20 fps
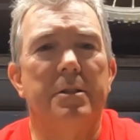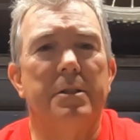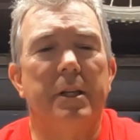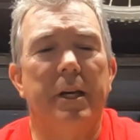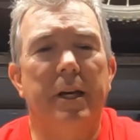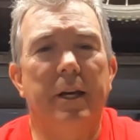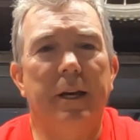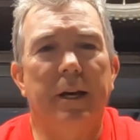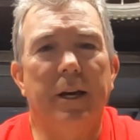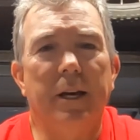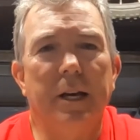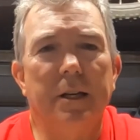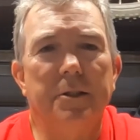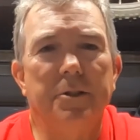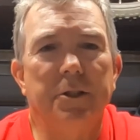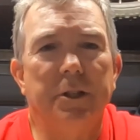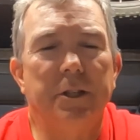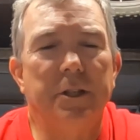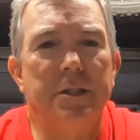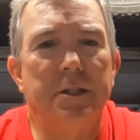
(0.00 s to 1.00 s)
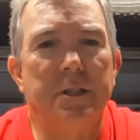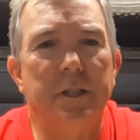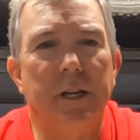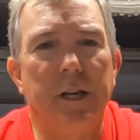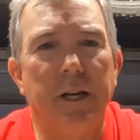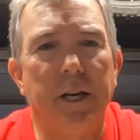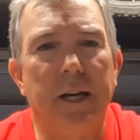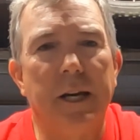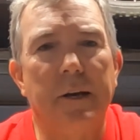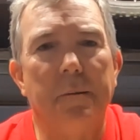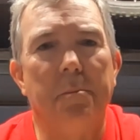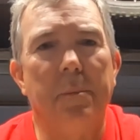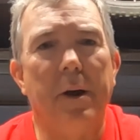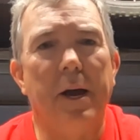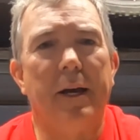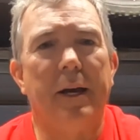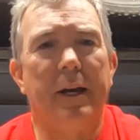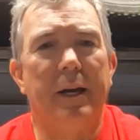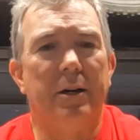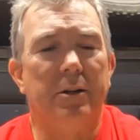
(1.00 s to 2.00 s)
Today, as you can see, I am
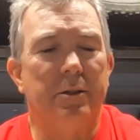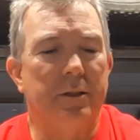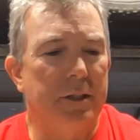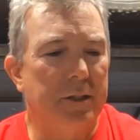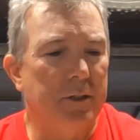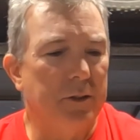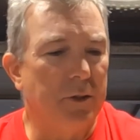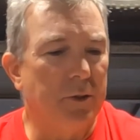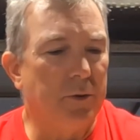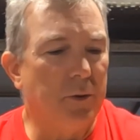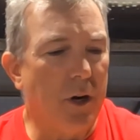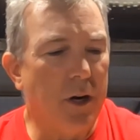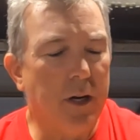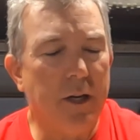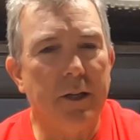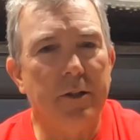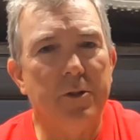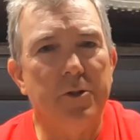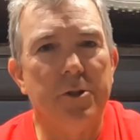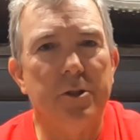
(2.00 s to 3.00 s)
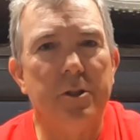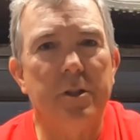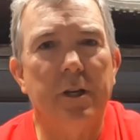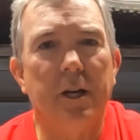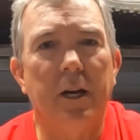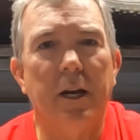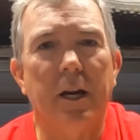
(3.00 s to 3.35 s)
back out in the garage